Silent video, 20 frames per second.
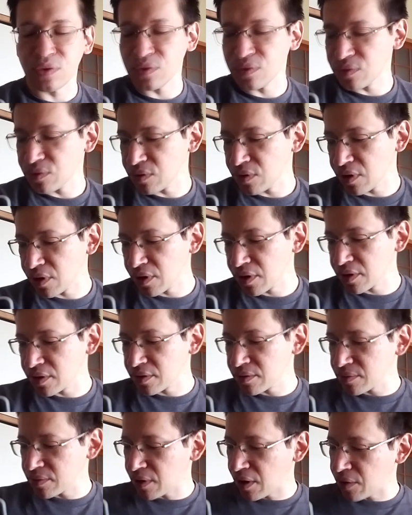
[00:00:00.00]
learn
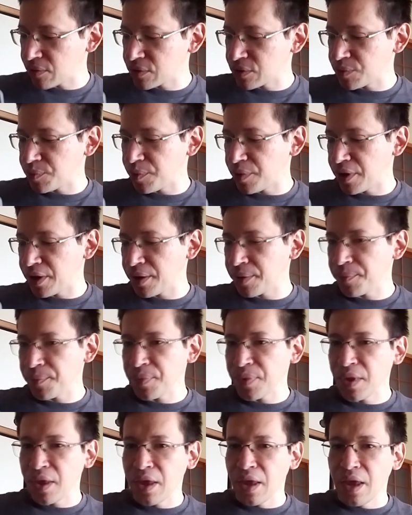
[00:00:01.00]
how to play.
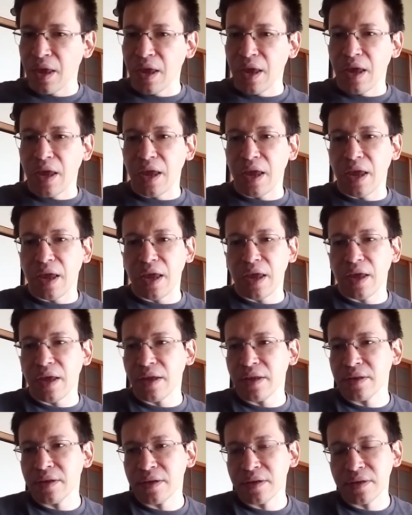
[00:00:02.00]

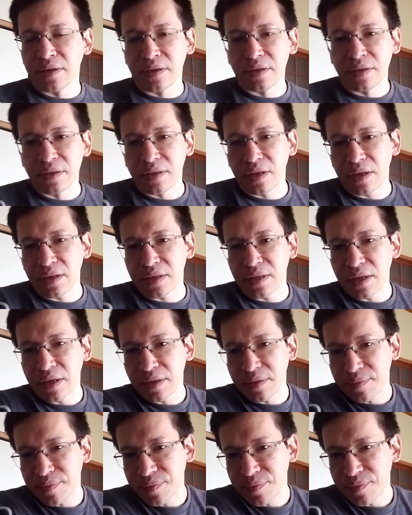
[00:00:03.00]
And that's it.